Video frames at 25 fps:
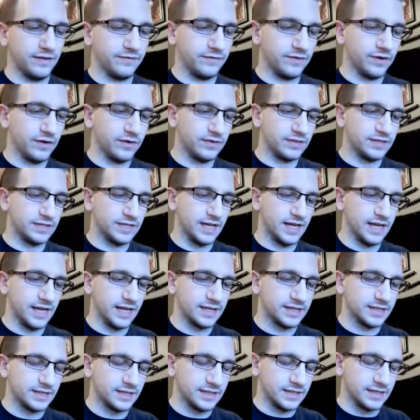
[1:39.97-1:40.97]
Notice
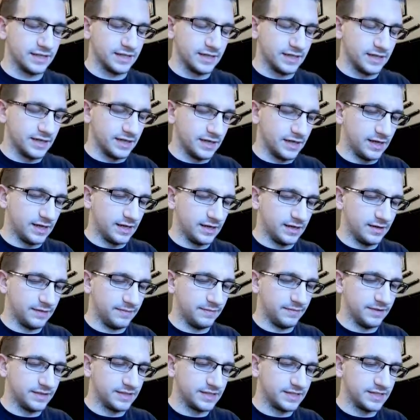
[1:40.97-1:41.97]
that.
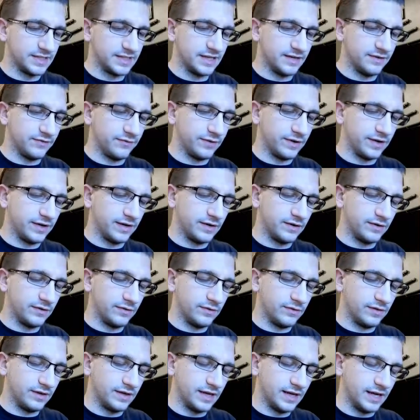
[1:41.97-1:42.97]
Um, let's see if we can
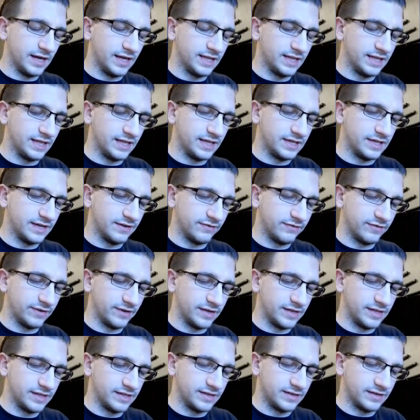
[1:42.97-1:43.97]
get anything
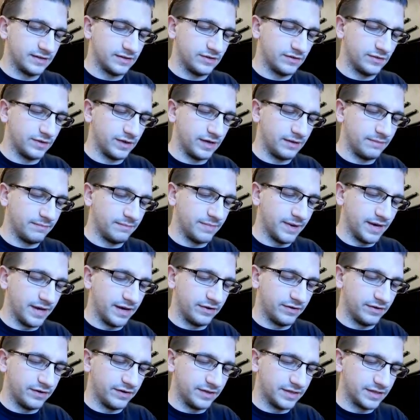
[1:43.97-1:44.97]
different, do any
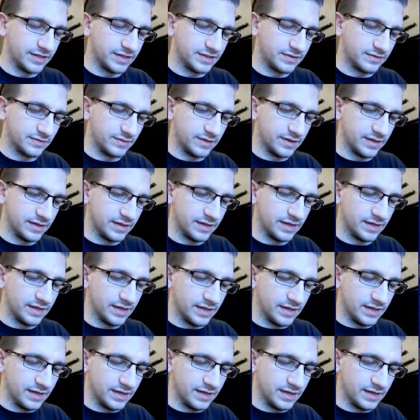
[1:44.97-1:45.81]
better in this one.